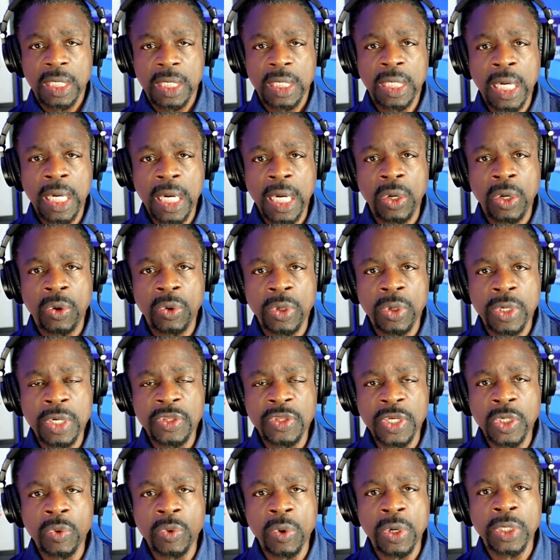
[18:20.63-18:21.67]
or
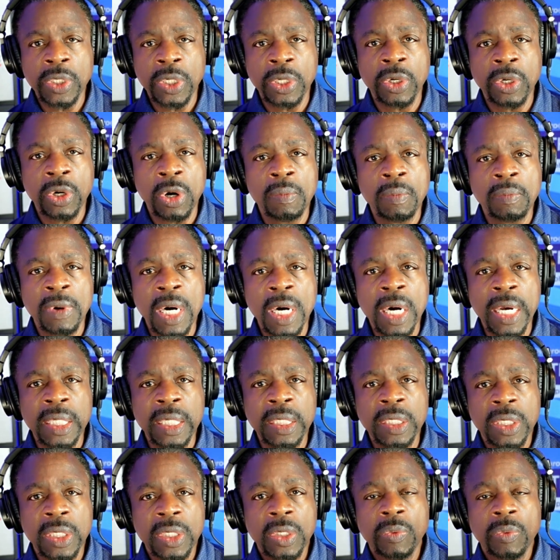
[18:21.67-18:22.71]
anything going on in our
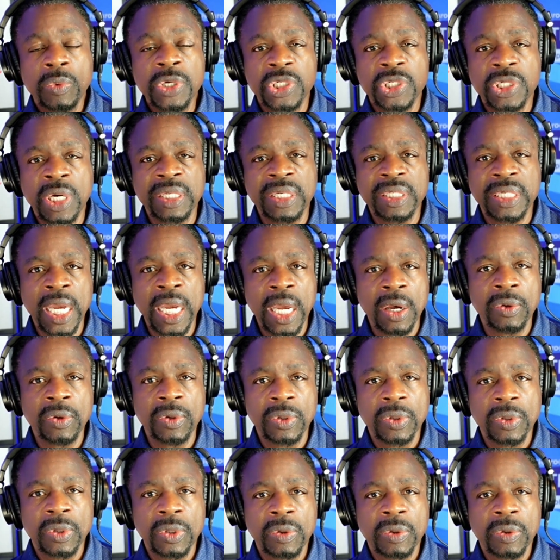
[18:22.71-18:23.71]
mind, we shut down.